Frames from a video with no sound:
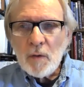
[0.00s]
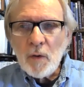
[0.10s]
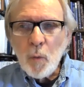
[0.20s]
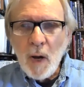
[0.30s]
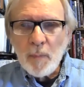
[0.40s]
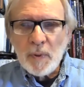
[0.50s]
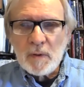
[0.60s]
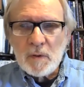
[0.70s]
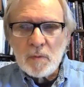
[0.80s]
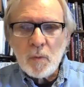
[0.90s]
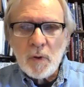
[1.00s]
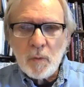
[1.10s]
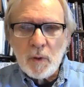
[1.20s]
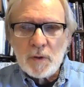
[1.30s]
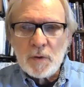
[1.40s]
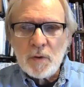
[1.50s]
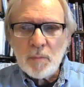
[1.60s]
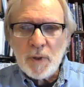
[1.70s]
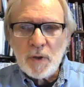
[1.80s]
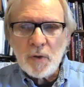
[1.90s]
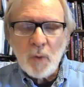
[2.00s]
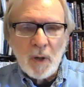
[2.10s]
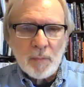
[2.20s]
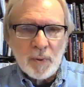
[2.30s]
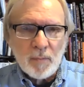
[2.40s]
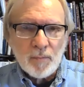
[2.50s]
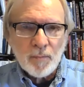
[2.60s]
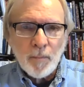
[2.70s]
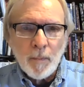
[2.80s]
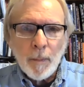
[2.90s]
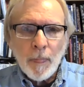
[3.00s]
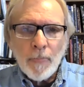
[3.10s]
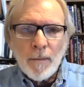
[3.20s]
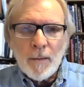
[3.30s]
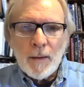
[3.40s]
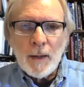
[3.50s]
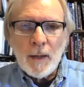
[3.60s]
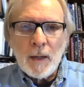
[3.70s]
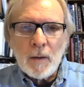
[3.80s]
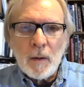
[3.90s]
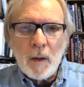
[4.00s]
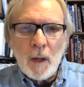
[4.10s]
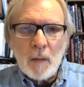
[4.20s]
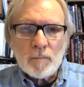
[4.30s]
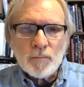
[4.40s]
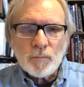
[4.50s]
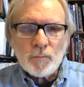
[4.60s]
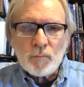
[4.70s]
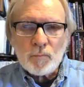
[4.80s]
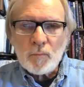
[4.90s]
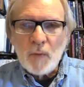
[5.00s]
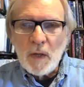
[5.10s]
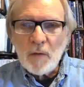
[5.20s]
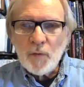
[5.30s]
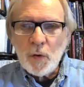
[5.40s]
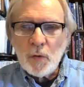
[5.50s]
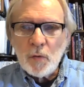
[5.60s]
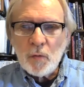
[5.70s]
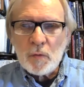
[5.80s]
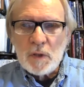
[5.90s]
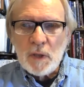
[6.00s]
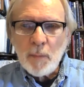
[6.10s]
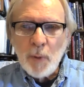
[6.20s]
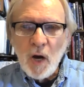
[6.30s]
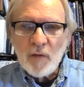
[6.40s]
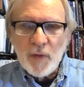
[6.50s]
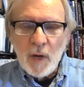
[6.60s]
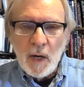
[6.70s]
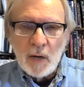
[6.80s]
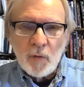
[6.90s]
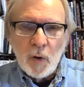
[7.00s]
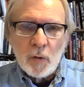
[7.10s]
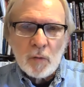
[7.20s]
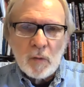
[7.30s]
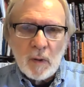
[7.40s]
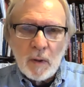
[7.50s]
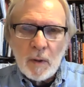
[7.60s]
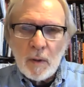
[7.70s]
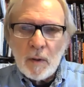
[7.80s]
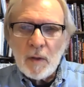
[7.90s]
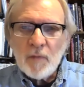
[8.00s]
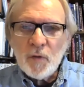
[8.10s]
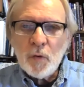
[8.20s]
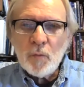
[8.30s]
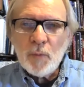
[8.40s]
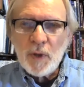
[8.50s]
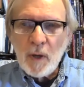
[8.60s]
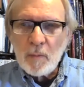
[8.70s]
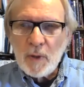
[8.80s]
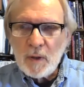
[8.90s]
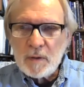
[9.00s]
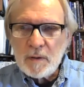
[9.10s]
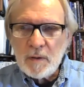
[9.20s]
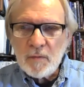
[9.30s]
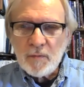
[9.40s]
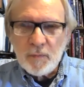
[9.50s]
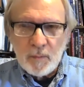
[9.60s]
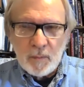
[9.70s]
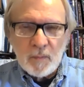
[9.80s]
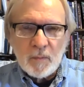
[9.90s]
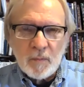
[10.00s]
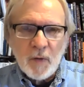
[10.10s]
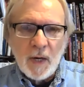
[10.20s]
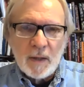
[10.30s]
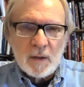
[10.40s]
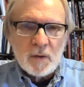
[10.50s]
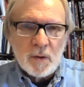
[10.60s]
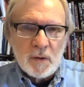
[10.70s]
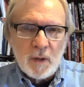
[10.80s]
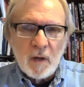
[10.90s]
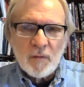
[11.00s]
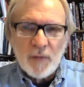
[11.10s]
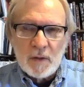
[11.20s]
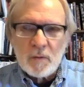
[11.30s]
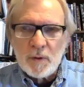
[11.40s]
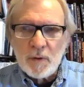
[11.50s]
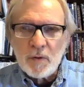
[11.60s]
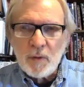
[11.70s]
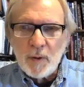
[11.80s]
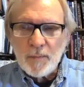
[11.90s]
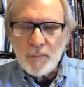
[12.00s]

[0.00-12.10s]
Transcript: the weapons with which to beat you up. And um, if you slip off the high road, if you become guilty of violence yourself, that's what you're doing.